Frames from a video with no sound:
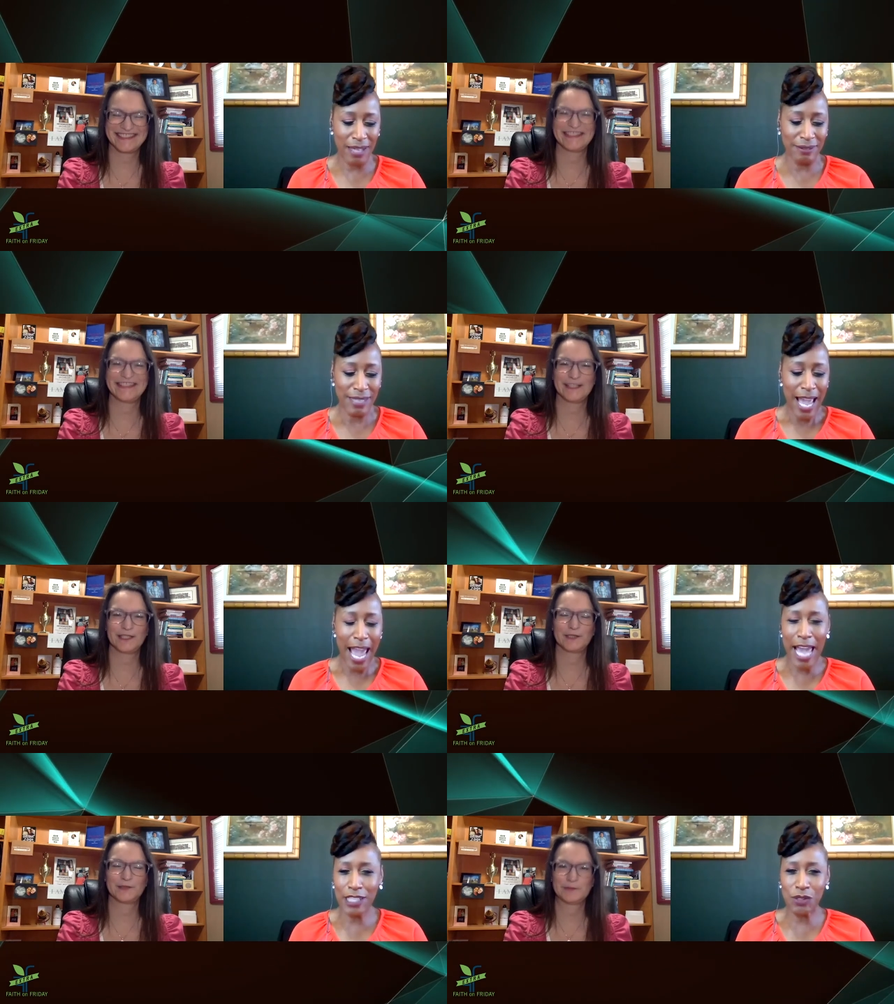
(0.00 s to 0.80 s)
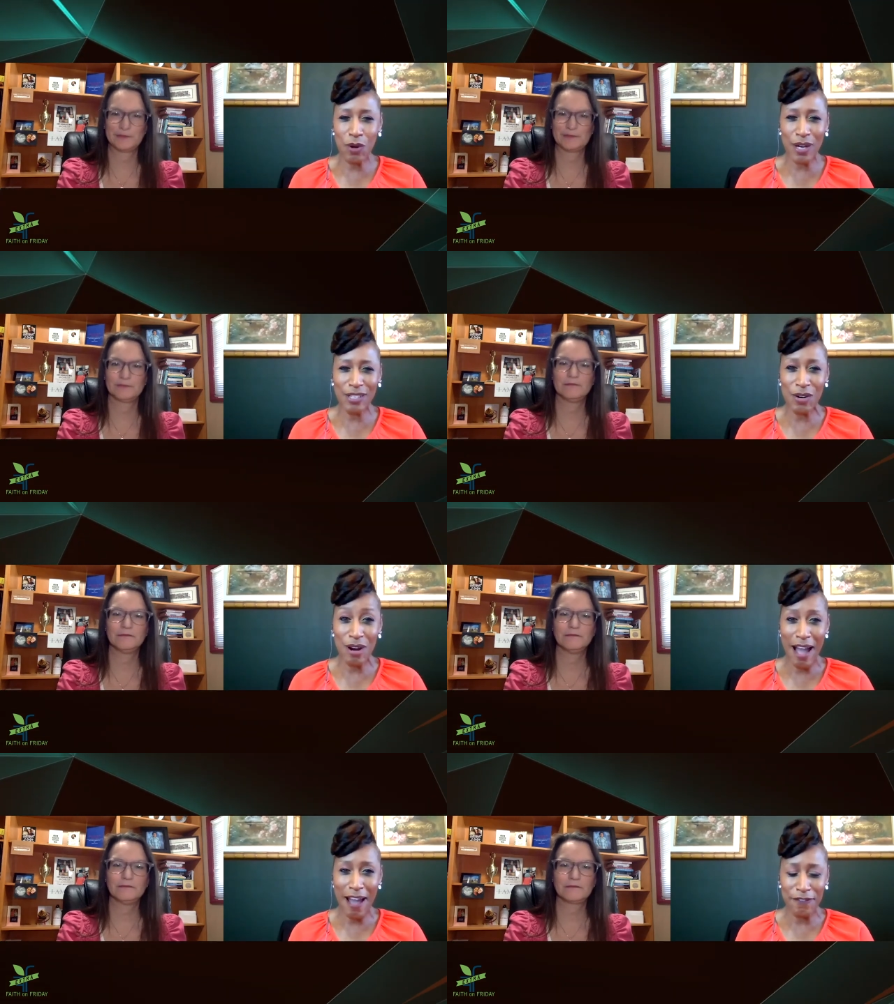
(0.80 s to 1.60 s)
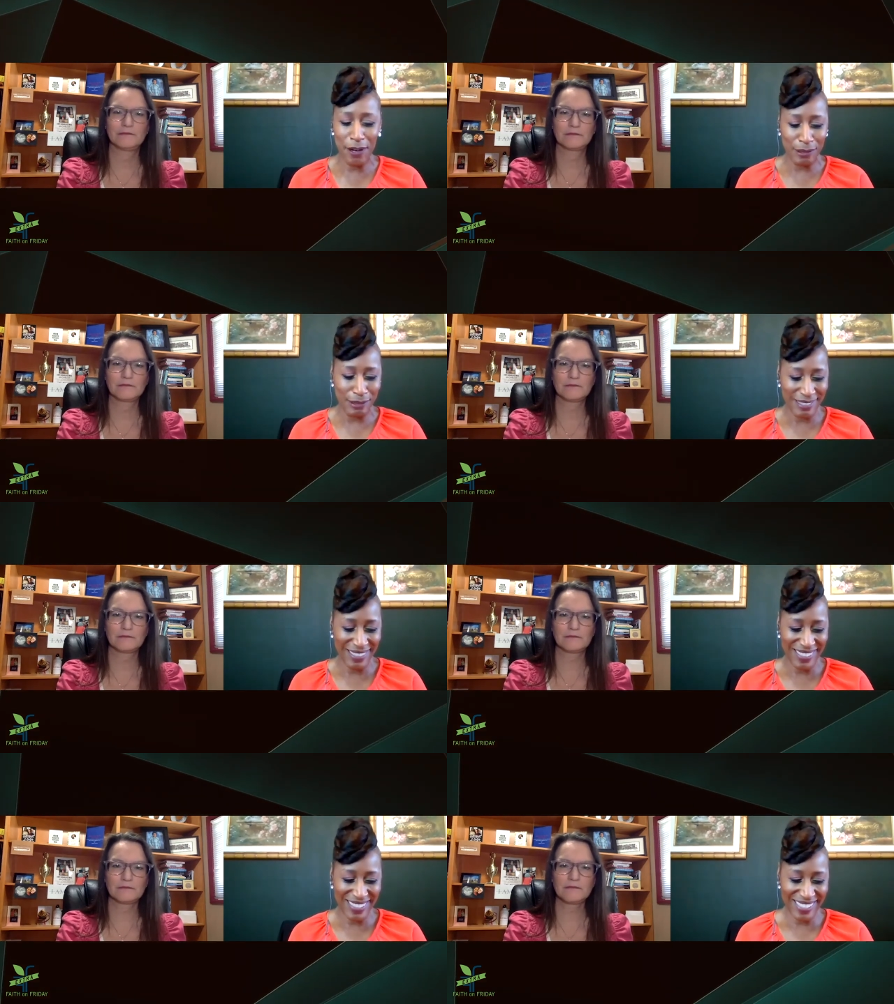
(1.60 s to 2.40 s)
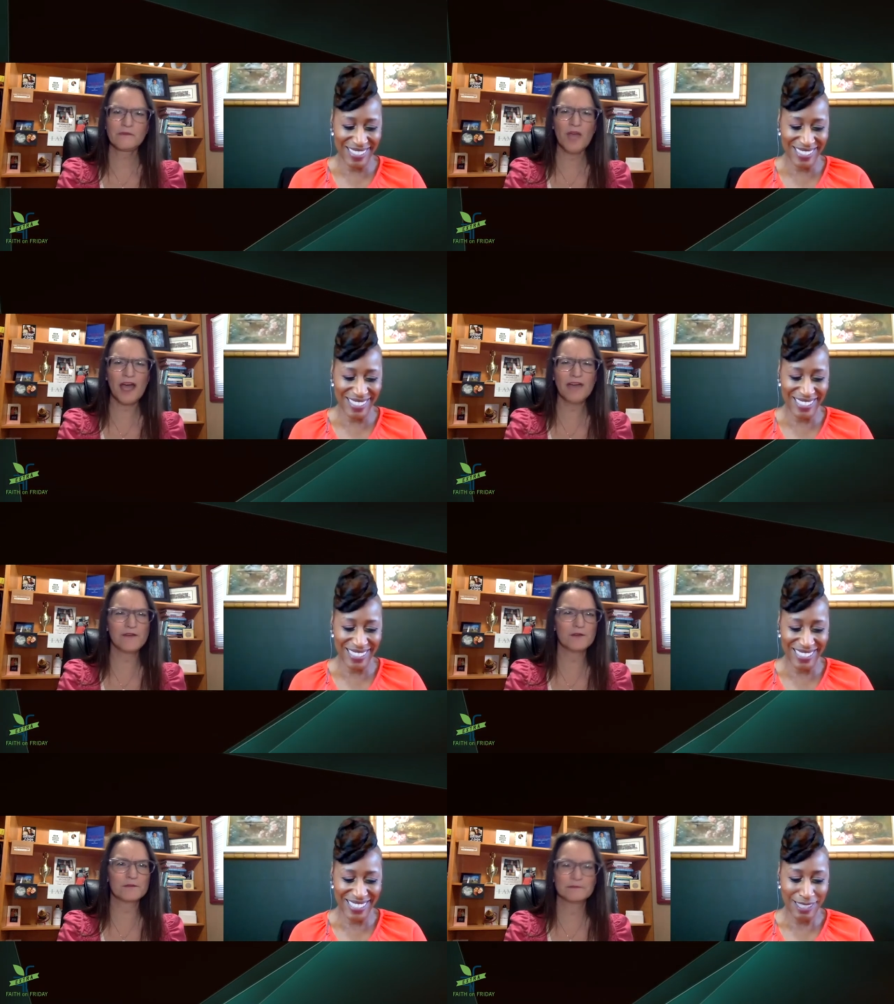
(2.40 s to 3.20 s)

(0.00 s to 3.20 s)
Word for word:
Speaker 1: right. Android or iPhone? iPhone.